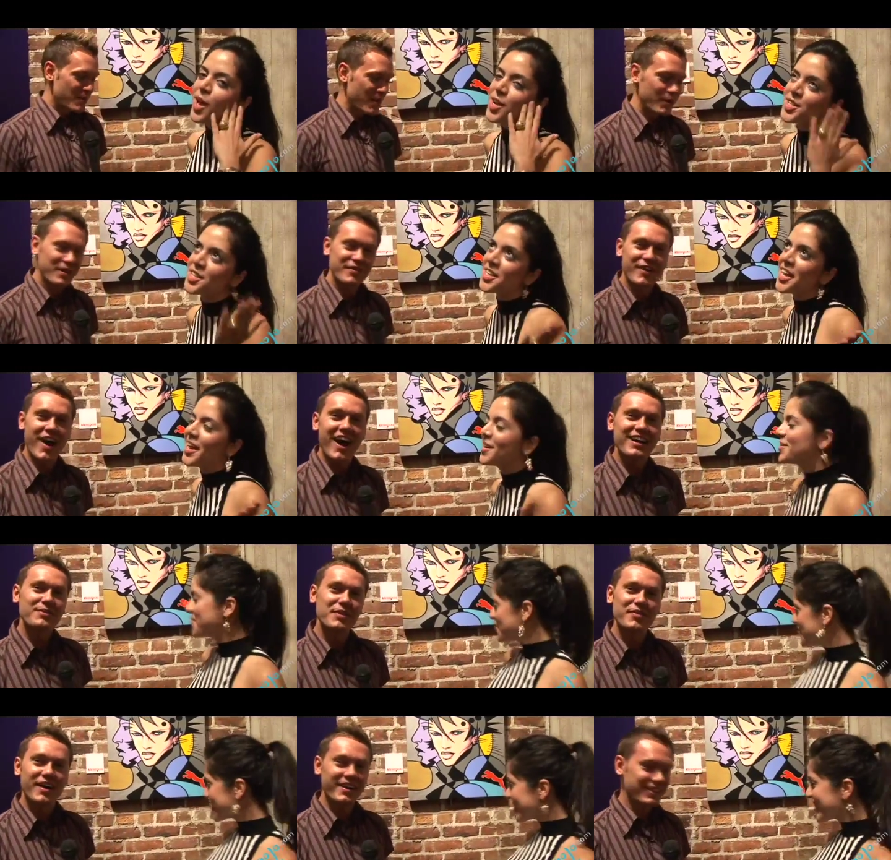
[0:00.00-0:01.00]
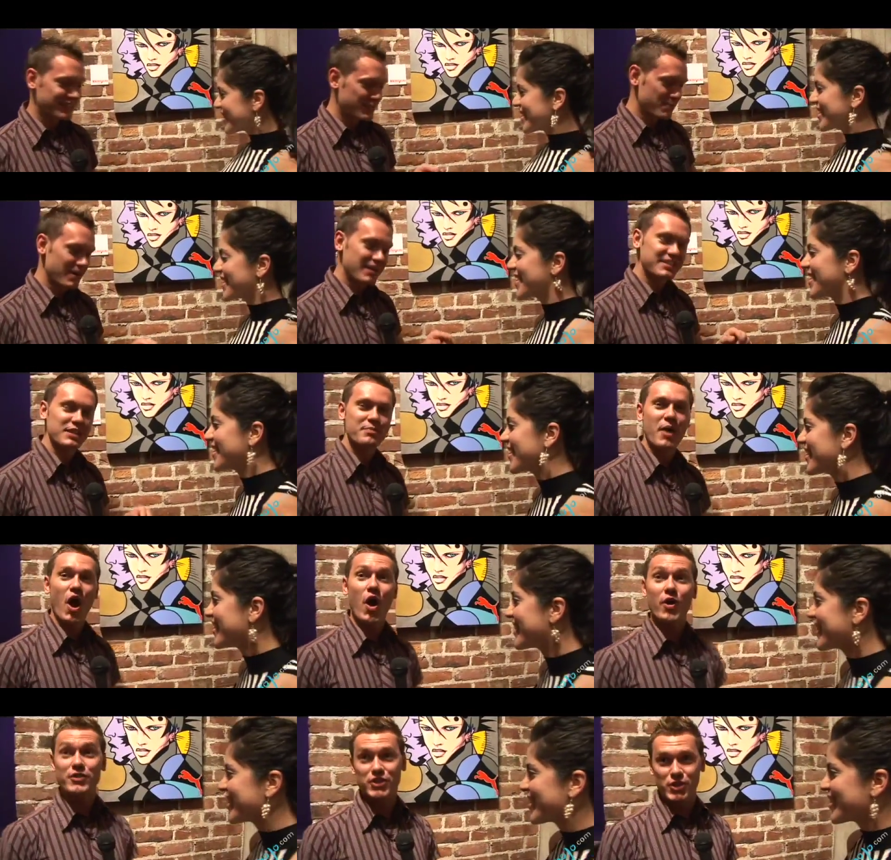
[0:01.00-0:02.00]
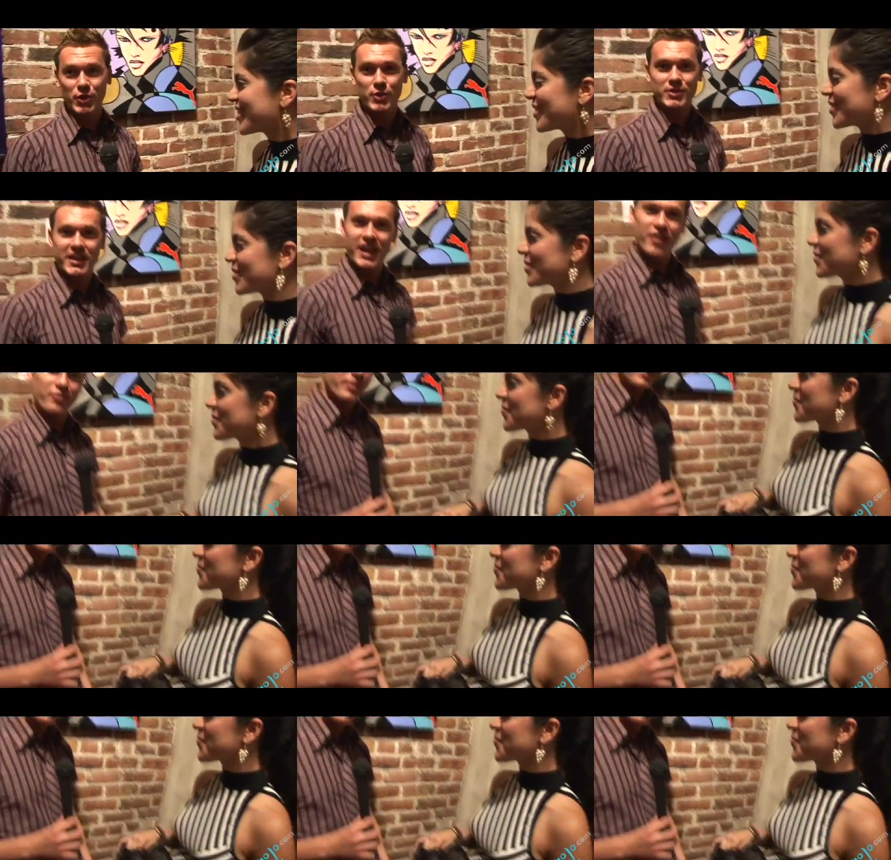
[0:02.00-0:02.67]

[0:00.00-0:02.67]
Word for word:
Speaker 1: But we've got, we've got this amazing pair of shoes that have